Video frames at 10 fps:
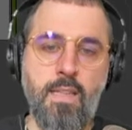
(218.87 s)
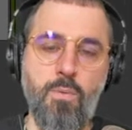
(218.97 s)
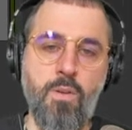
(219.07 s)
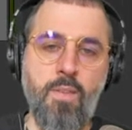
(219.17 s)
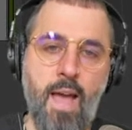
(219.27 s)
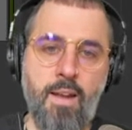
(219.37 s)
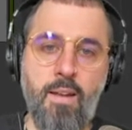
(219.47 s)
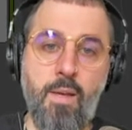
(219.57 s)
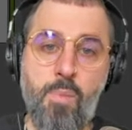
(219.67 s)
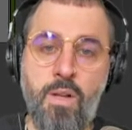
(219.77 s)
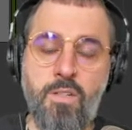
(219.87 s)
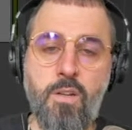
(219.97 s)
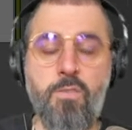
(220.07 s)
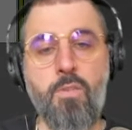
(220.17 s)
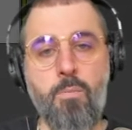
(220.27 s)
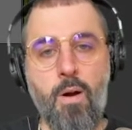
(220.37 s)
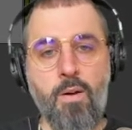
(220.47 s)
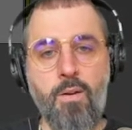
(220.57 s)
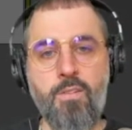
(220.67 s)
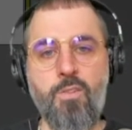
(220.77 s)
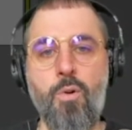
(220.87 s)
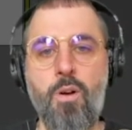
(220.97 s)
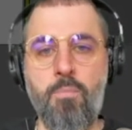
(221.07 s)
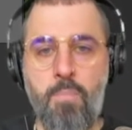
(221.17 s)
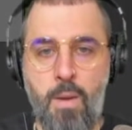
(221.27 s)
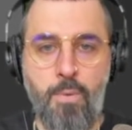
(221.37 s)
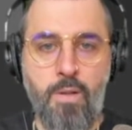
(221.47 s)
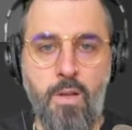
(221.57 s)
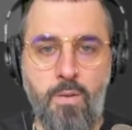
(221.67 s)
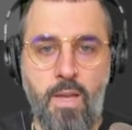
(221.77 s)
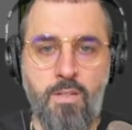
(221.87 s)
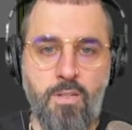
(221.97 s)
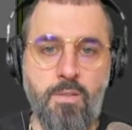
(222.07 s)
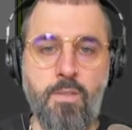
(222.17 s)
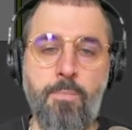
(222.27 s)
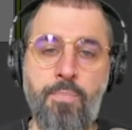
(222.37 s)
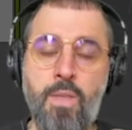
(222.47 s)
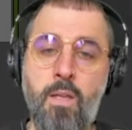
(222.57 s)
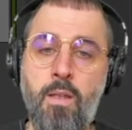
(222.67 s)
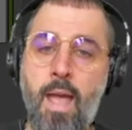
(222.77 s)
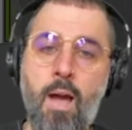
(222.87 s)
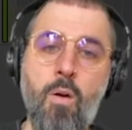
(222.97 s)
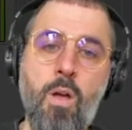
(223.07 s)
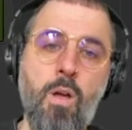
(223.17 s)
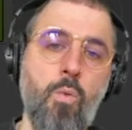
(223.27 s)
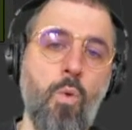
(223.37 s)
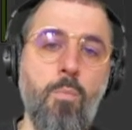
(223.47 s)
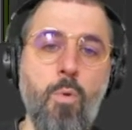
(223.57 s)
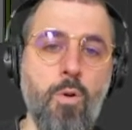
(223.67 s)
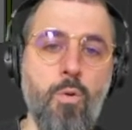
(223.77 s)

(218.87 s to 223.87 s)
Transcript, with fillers: that we've added a bunch of markers or memory locations. Now, one more